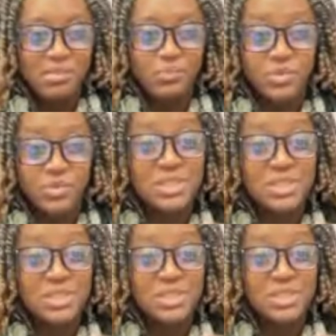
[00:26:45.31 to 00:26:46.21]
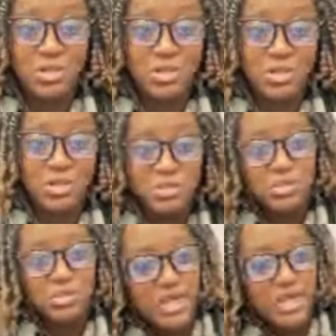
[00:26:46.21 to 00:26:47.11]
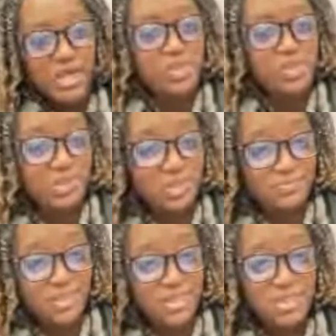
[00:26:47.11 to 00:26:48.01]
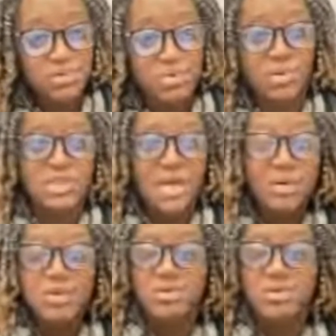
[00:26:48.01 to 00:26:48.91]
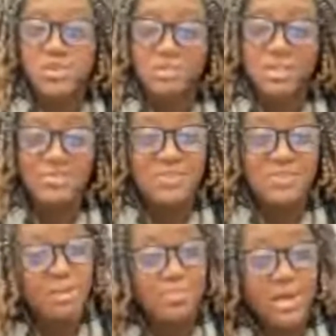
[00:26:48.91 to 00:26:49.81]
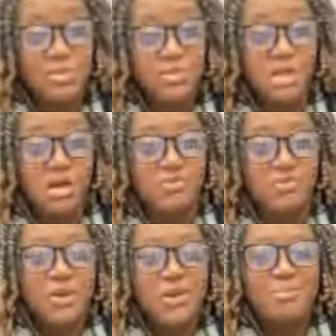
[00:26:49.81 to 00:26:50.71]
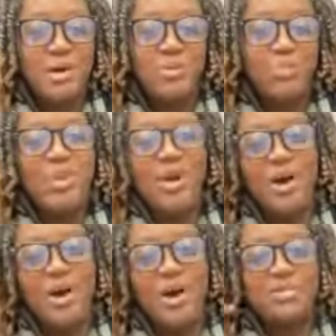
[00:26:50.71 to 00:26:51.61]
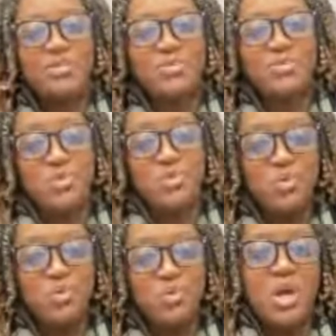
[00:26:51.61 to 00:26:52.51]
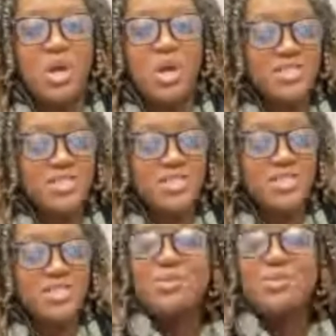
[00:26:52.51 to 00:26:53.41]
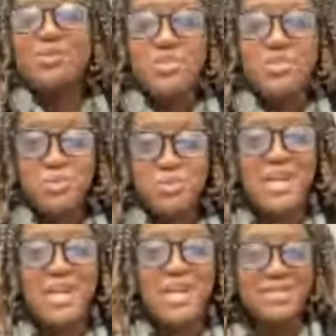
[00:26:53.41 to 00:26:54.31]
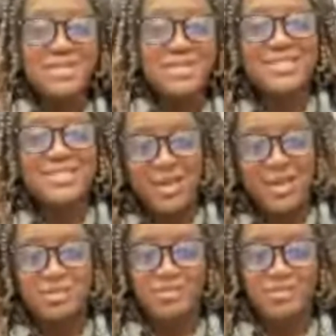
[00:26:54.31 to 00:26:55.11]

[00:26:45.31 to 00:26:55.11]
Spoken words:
this, or tell you you should believe that about yourself. But we always do as our parents do, not as they say, right? So when you